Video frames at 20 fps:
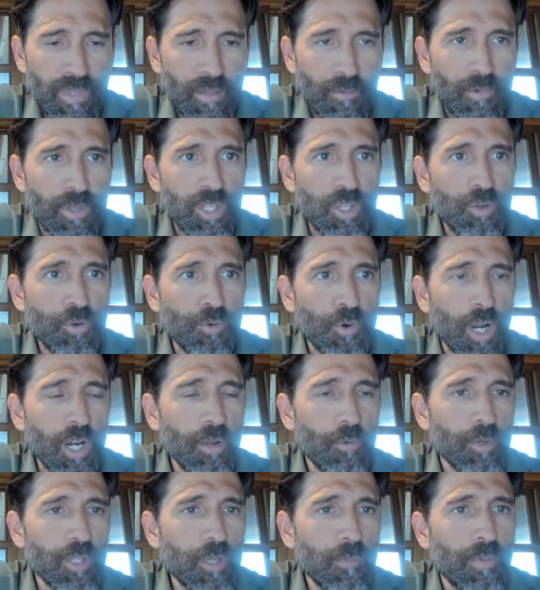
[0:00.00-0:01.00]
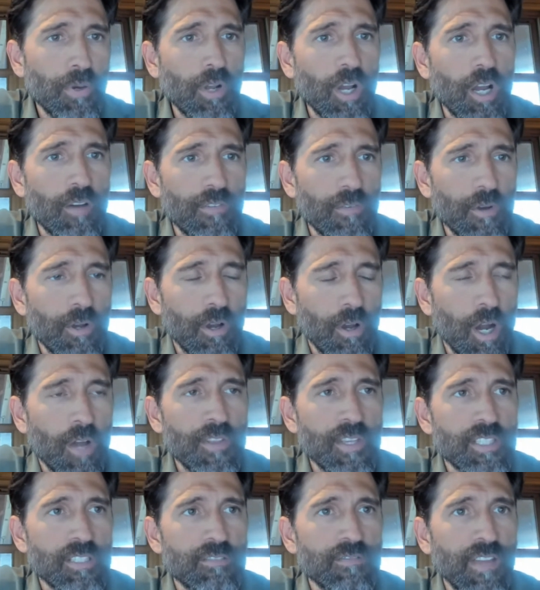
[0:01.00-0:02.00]
when you put off on
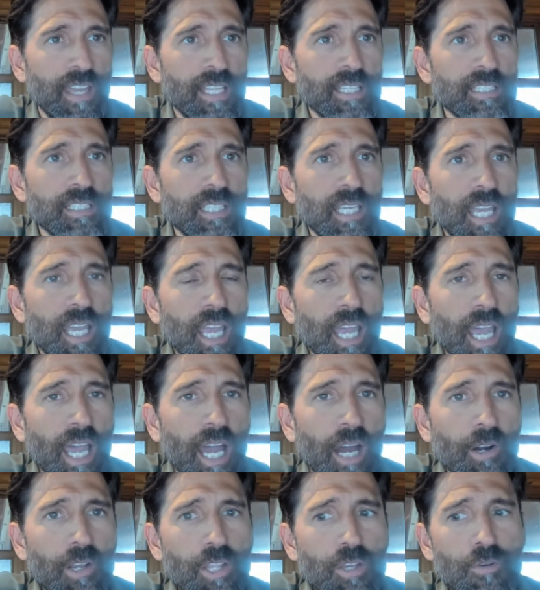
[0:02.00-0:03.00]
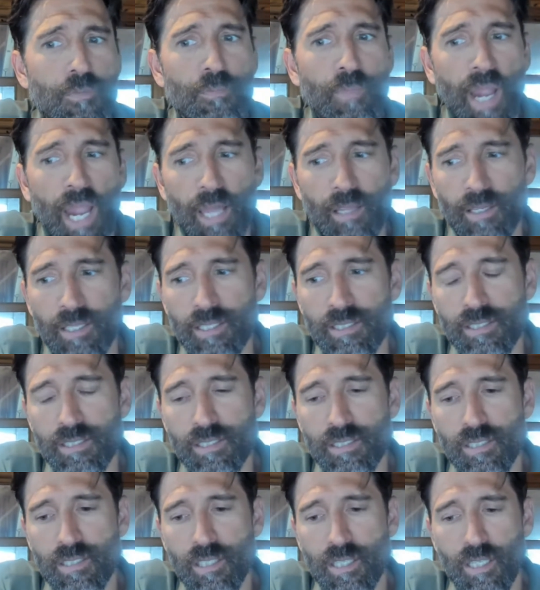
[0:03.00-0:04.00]
these events, how do you
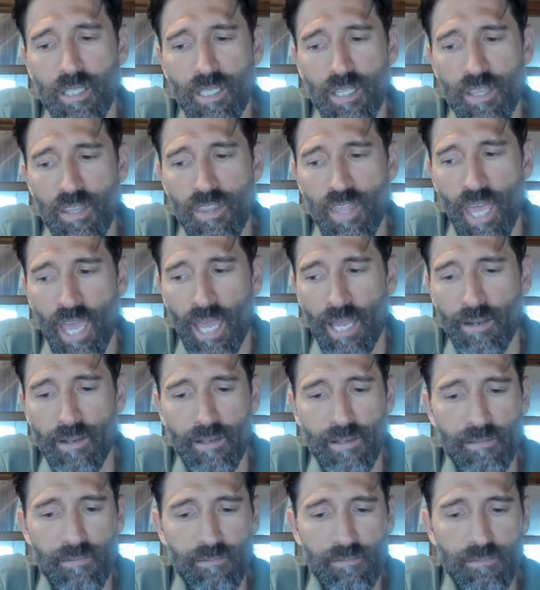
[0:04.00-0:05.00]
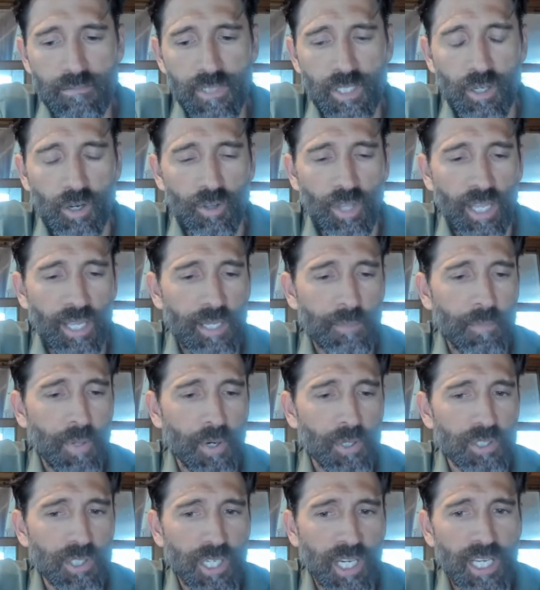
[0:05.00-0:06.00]
balance that, that
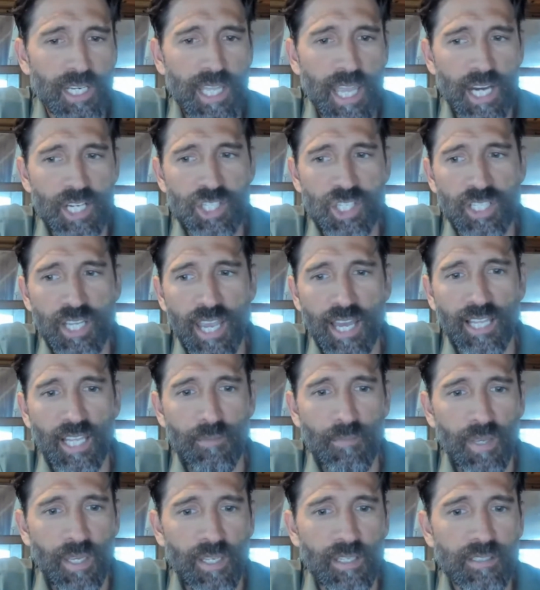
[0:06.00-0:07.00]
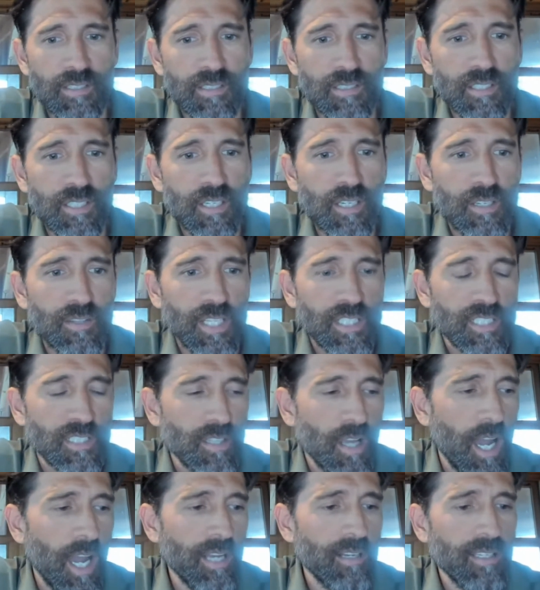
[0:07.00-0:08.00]
personal connection element that's
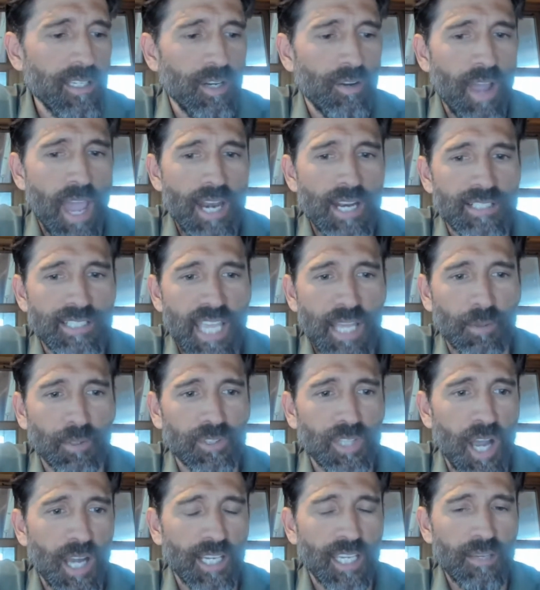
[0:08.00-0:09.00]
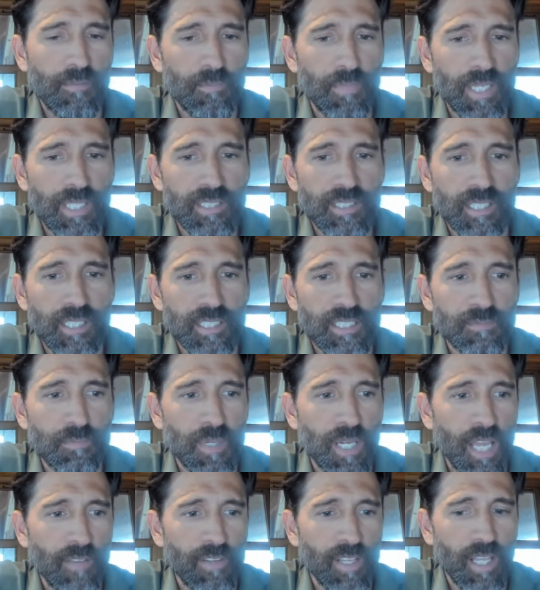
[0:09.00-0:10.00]
not, at a table talking business,
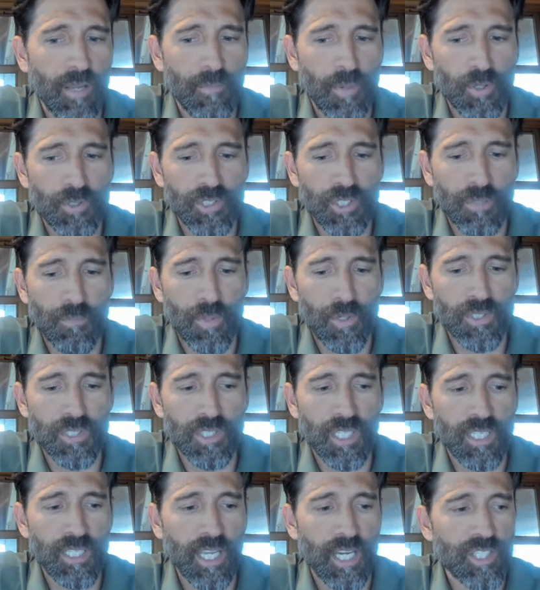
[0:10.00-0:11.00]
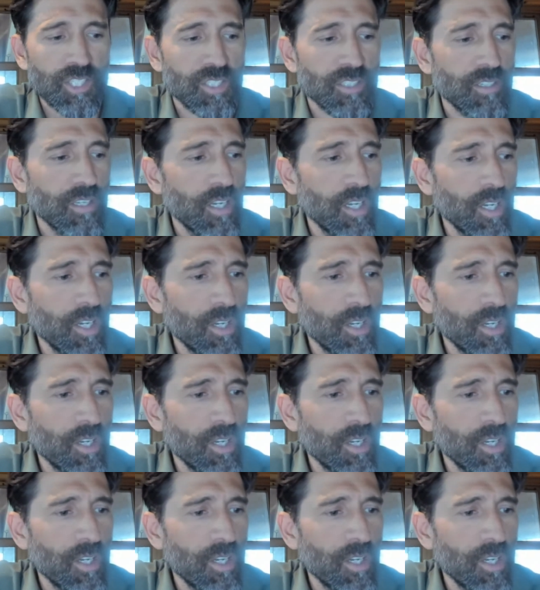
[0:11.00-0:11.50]
but having a personal connection